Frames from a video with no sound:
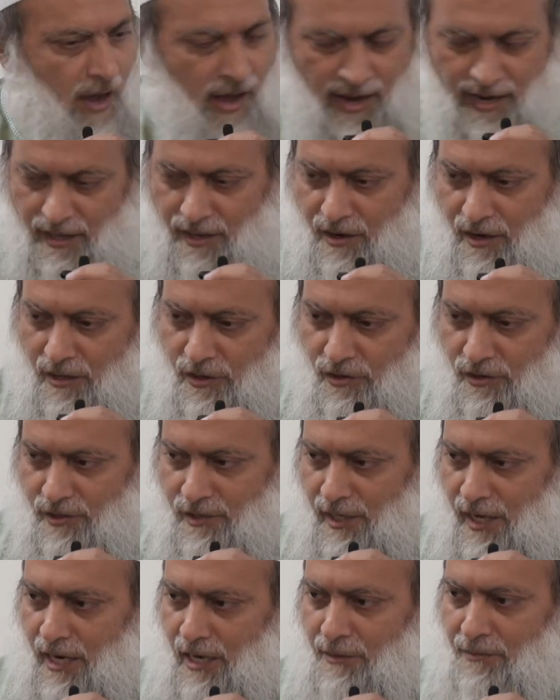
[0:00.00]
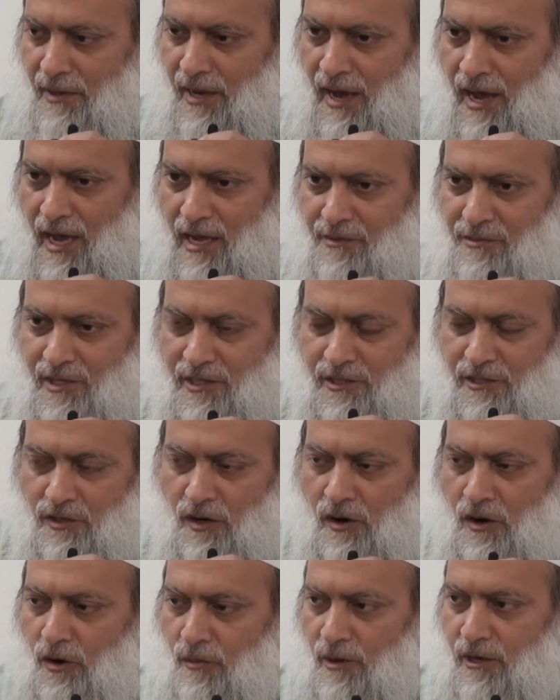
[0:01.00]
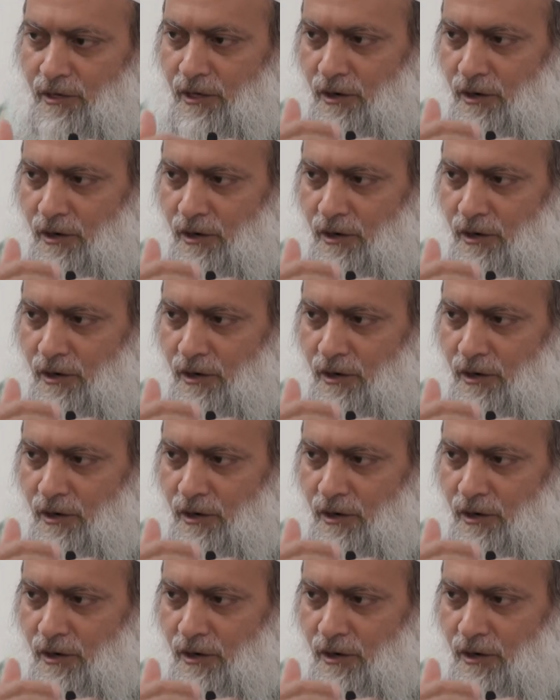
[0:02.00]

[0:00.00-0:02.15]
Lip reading: Ali radiallahu anhu, standing behind him, he said, oh Umar,